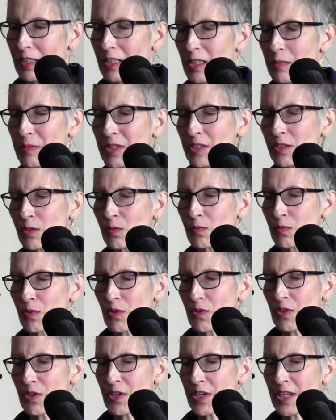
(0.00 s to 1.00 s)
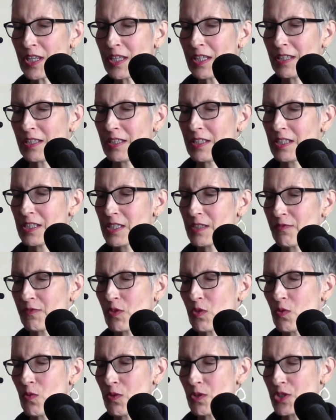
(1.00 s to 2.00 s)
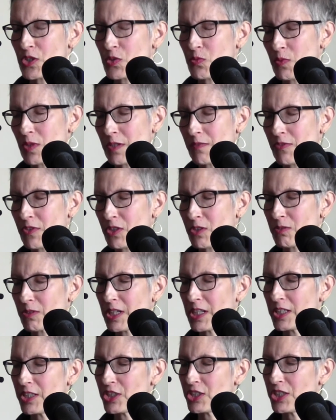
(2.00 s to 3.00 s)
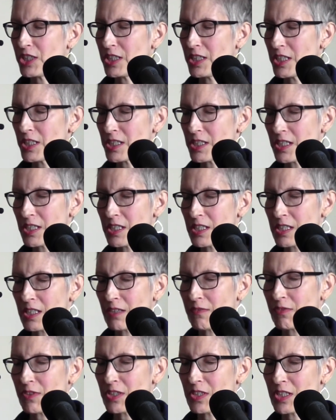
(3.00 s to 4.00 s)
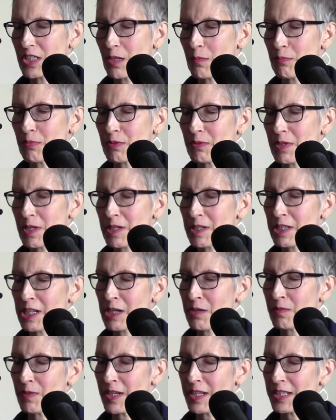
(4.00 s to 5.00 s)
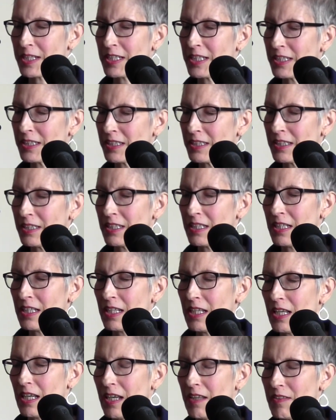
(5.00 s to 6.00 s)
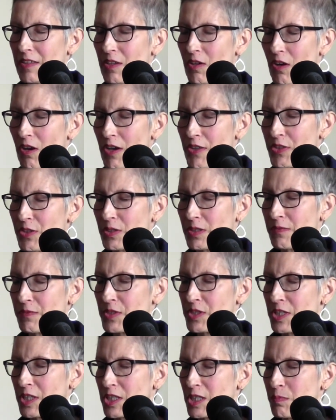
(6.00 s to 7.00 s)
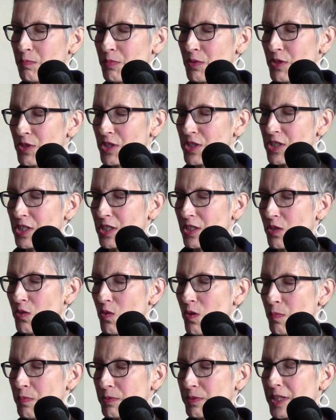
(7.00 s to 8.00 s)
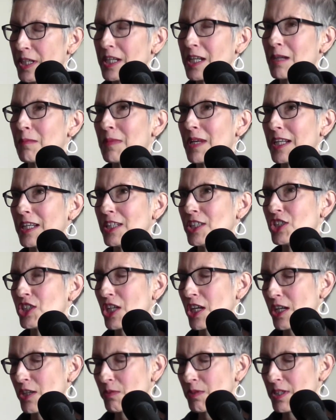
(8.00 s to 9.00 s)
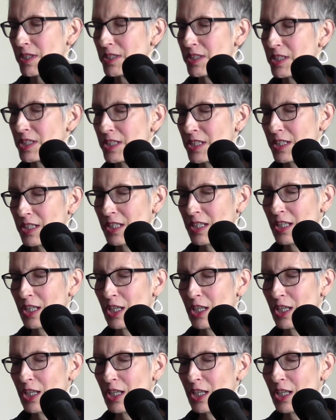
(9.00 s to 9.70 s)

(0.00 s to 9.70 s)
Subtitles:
Camille Roy is, of course, one of the great geniuses of contemporary writing and the author of 6 books incorporating many genres.